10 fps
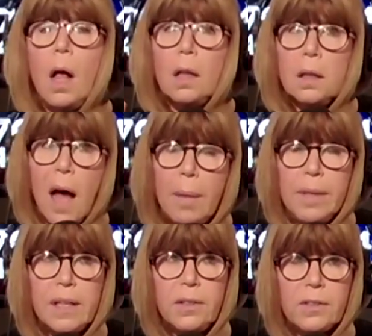
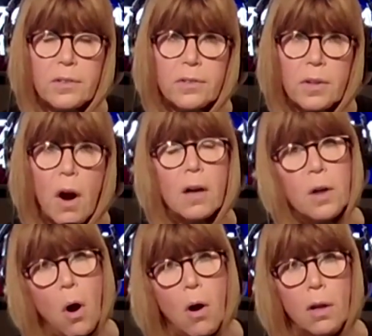Lobbyists are
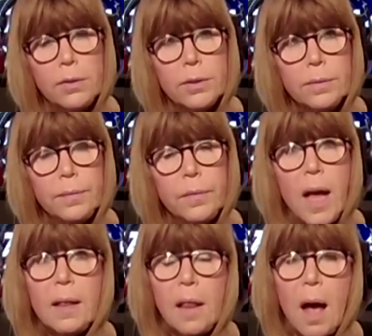called
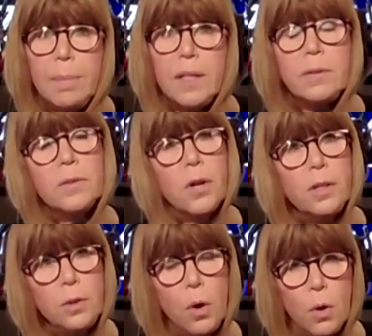and lobbyists
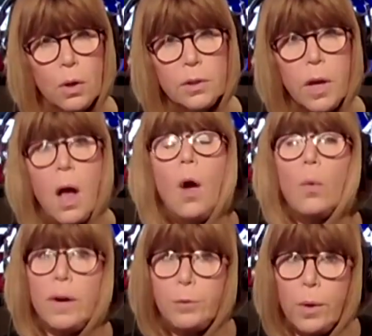are told,
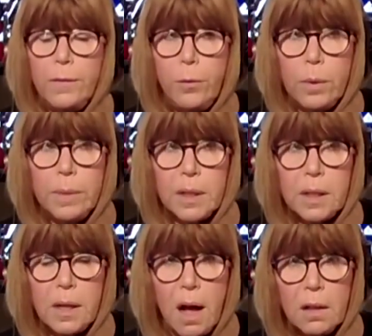we have $24
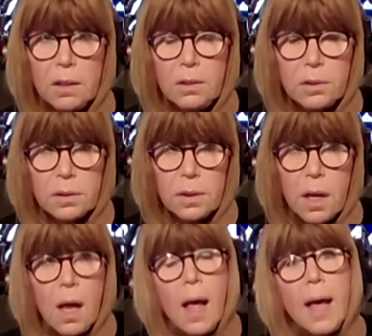million
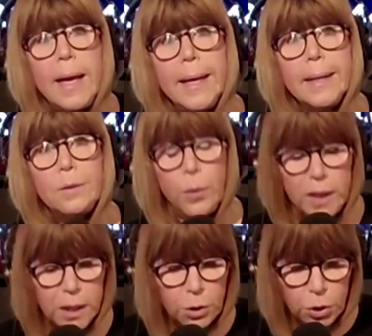and we
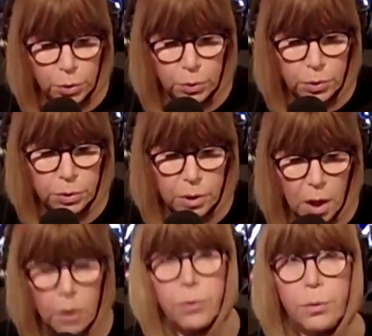need you to
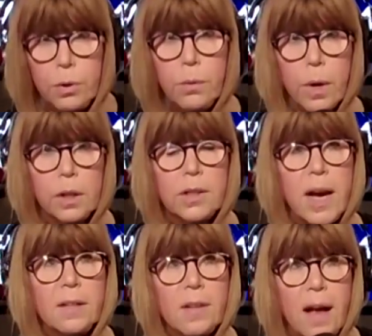go through your
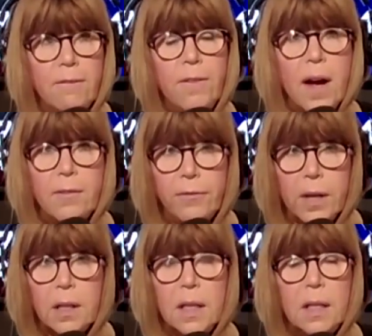Rolodex and find
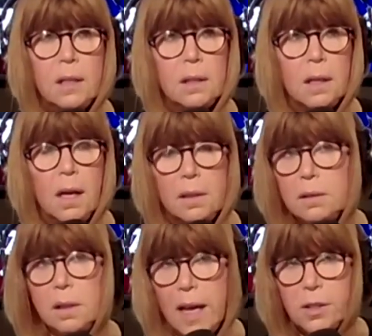friendly
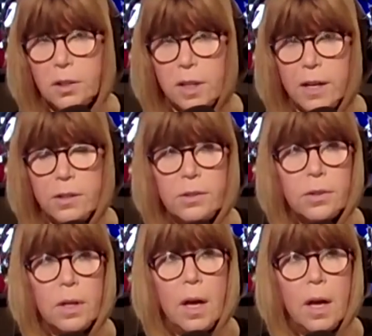legislators